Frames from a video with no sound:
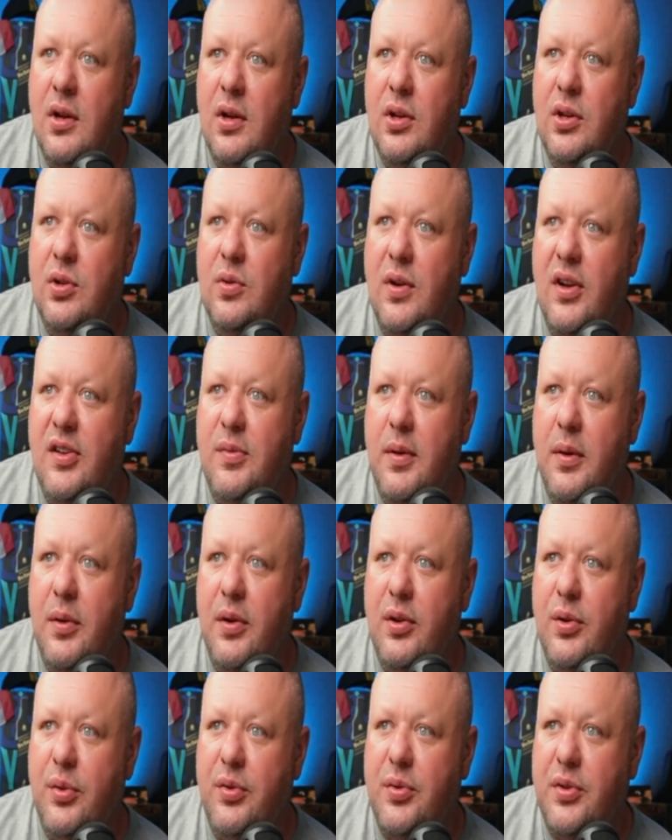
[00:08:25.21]
U.S. may
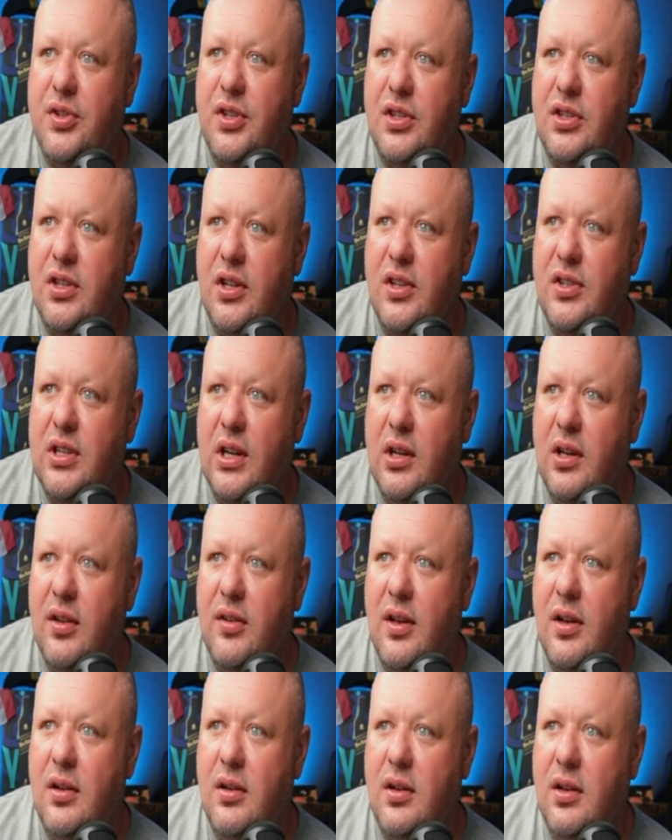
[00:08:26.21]
reduce restriction on Chinese
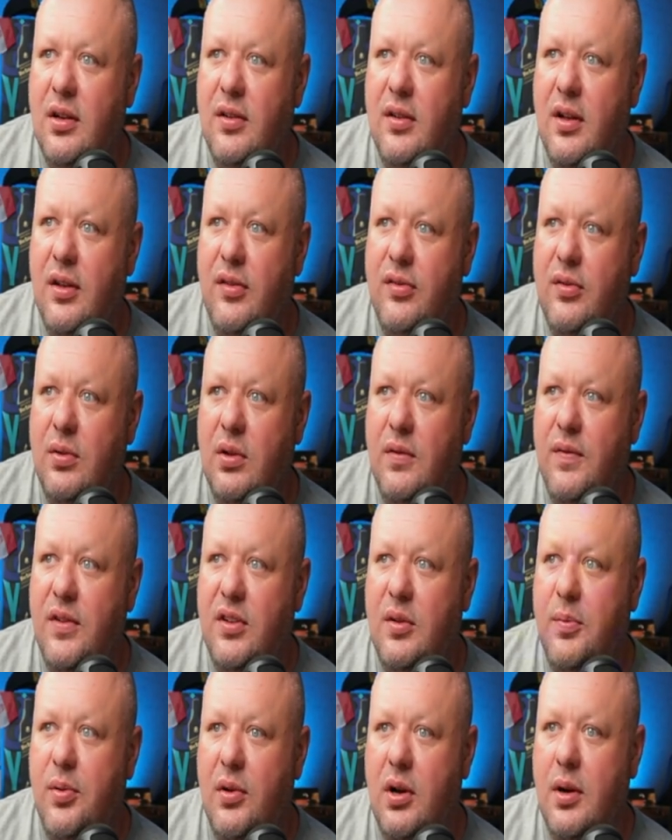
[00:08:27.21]
entities as student visa
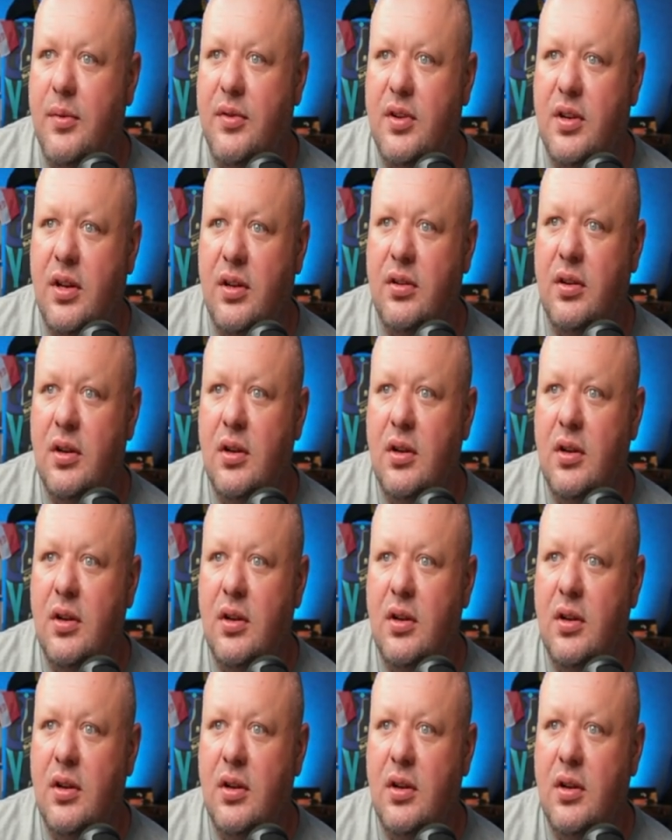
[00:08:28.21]
programs can.